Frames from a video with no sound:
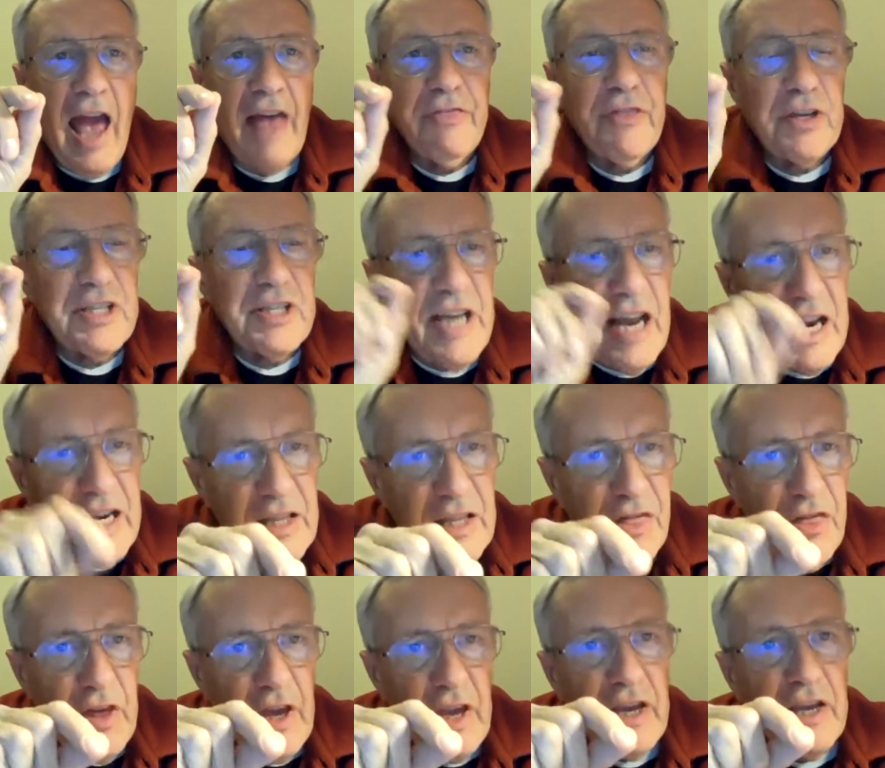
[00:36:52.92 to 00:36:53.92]
And the
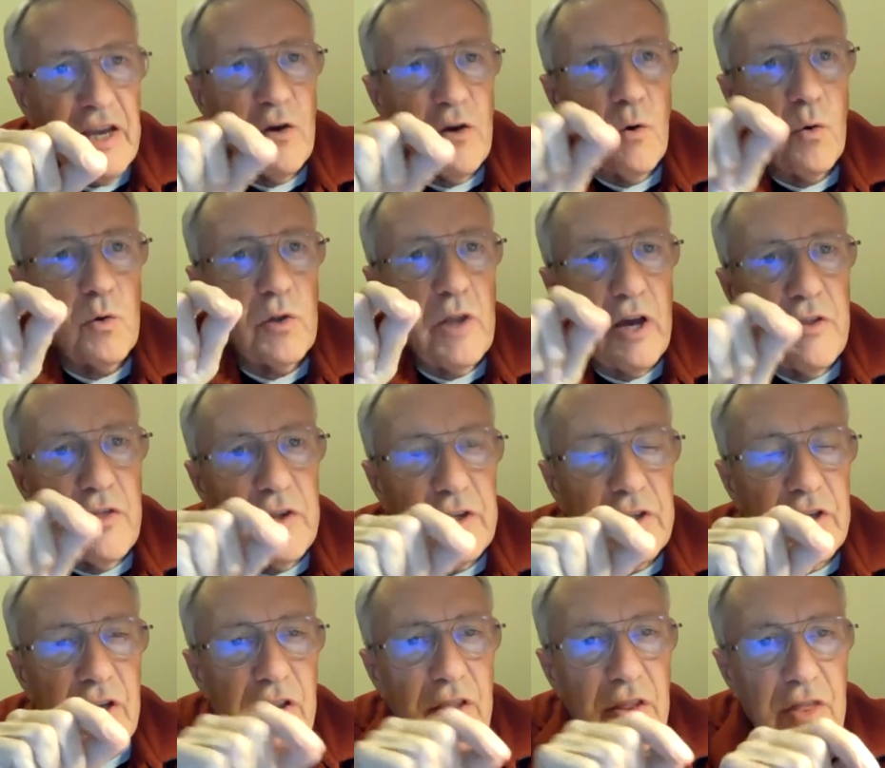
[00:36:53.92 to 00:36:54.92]
second thing, although
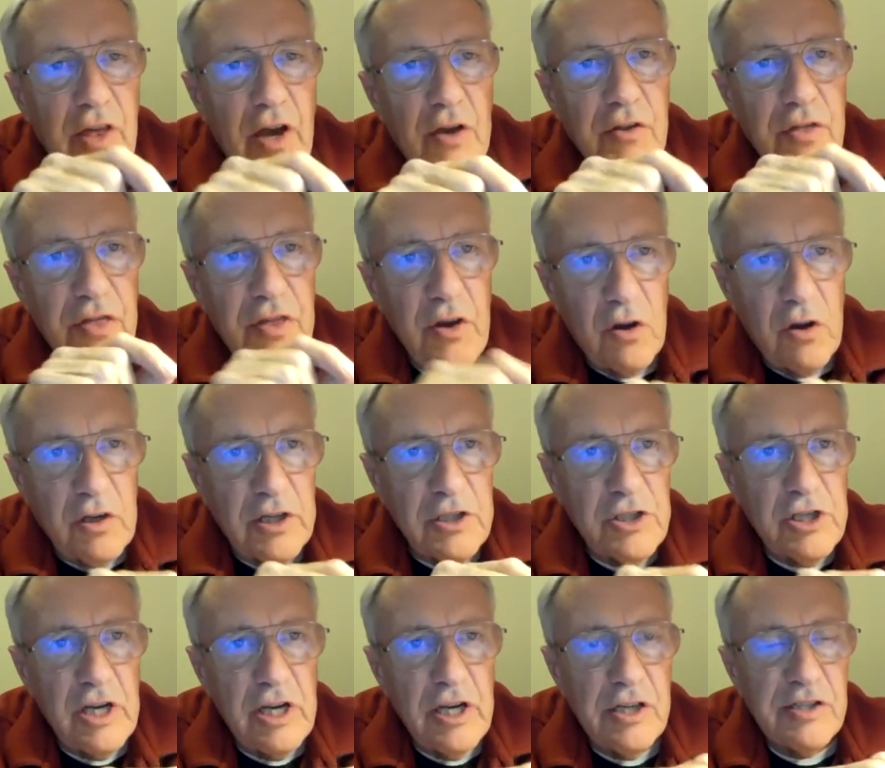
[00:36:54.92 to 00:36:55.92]
that the
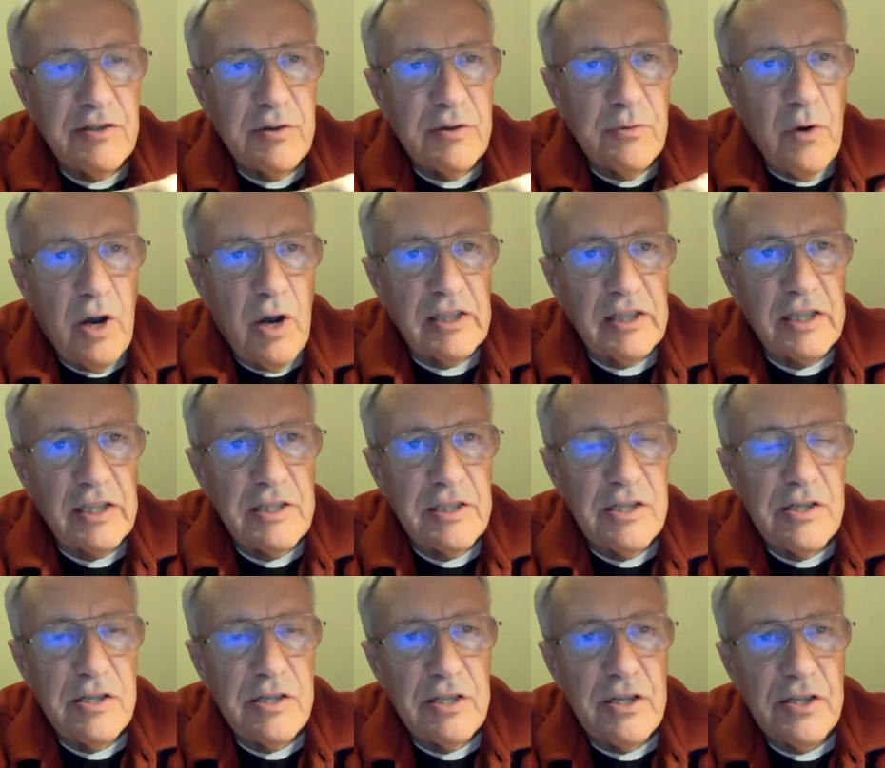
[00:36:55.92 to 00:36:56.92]
theology is rightly
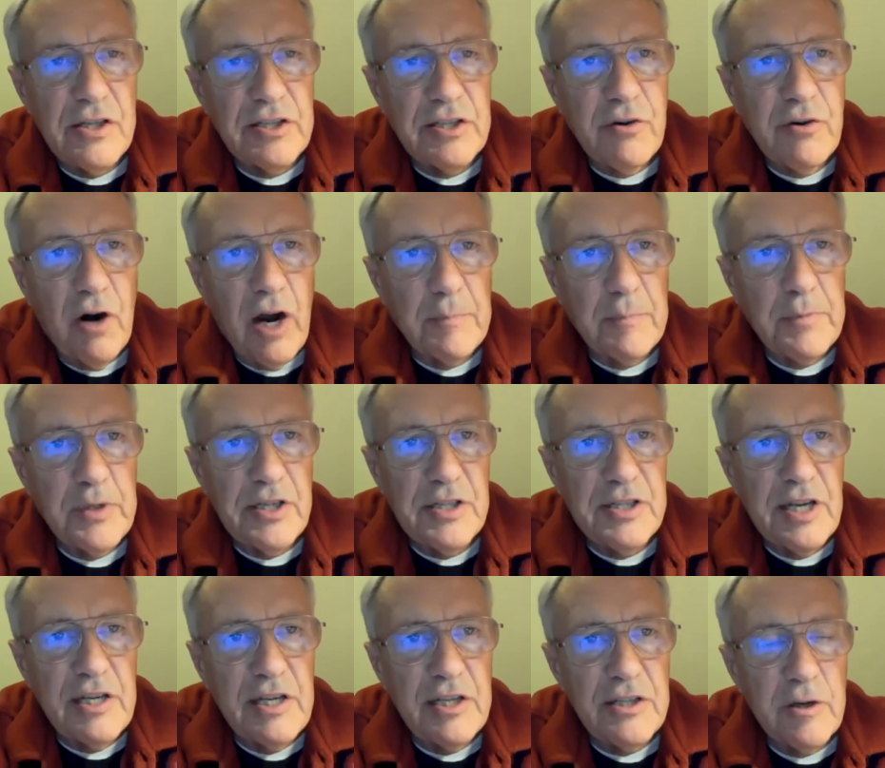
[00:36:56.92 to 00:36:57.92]
described
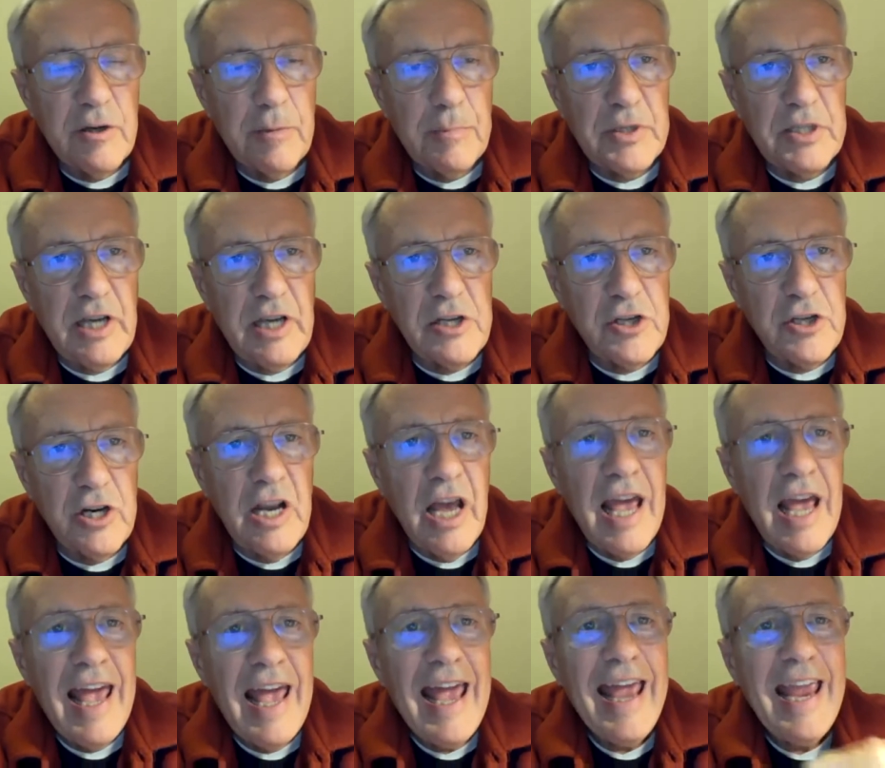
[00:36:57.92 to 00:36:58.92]
as interpretation,
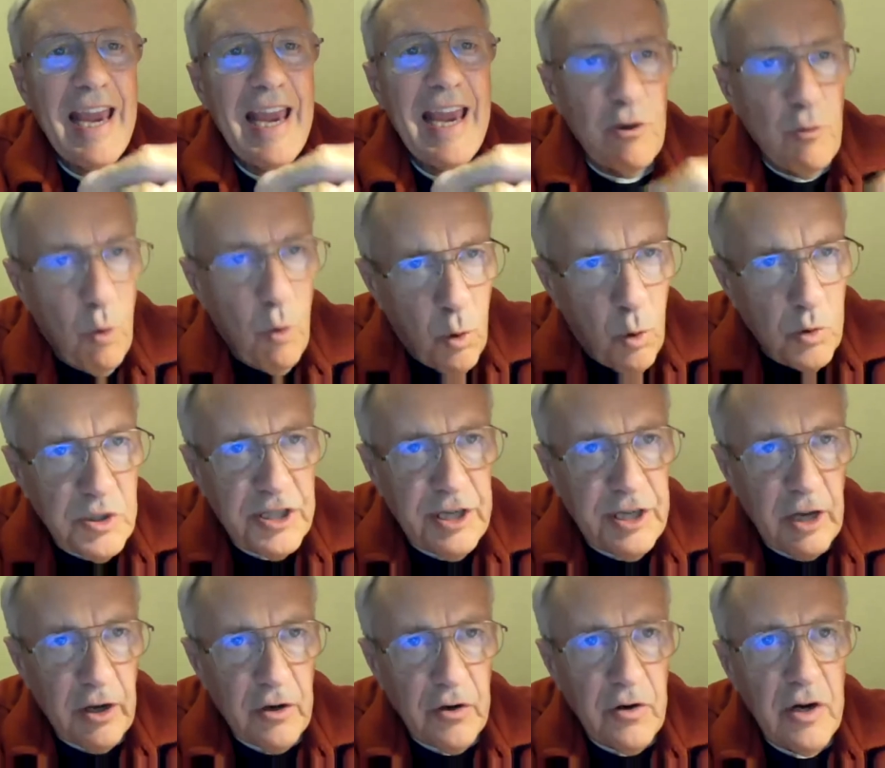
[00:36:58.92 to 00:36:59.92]
it
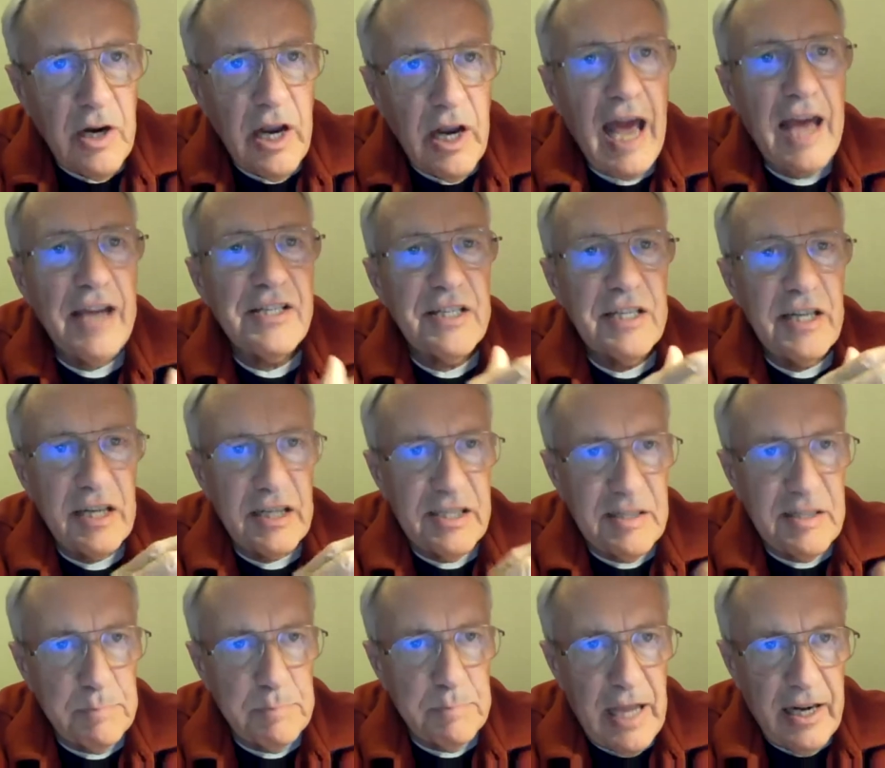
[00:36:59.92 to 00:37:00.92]
also has an
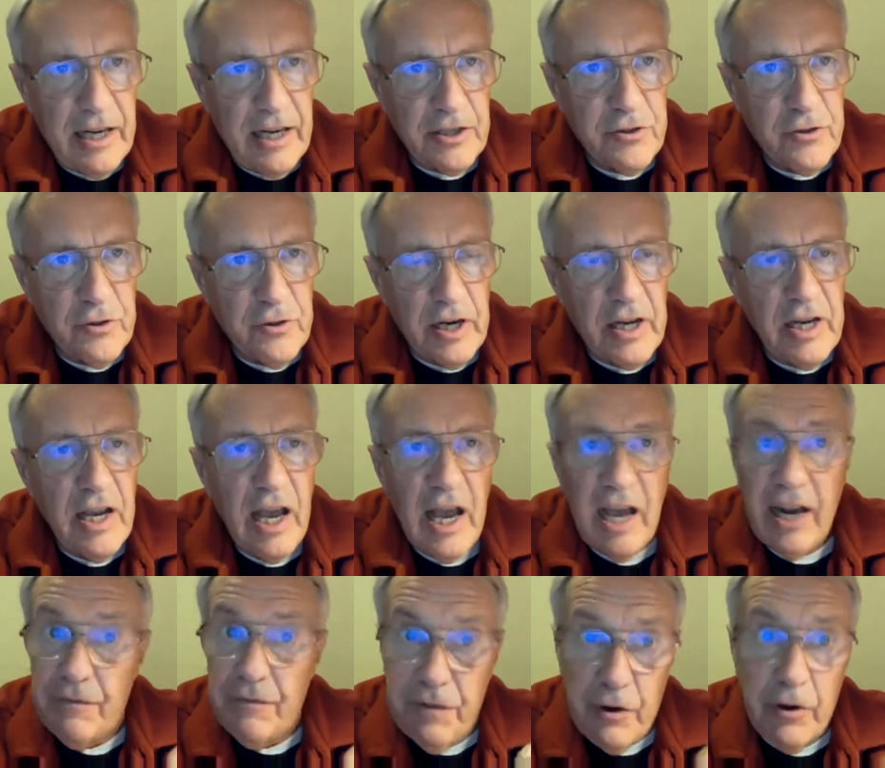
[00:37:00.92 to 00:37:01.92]
explanatory and a